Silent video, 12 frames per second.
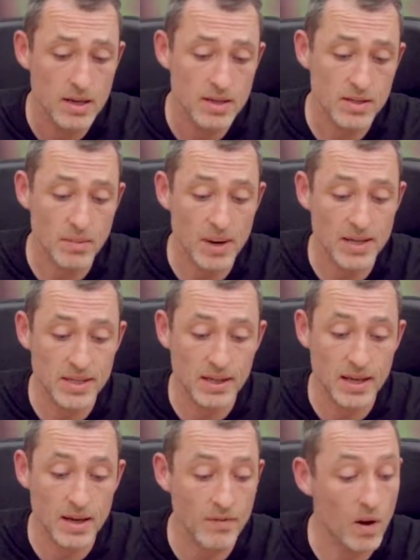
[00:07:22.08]
So
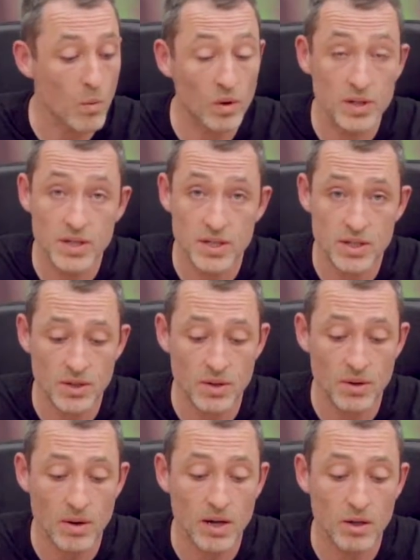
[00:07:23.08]
basically, if I wanted
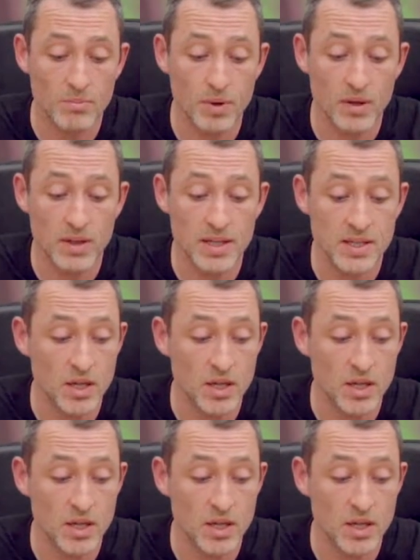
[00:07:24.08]
to, I could put this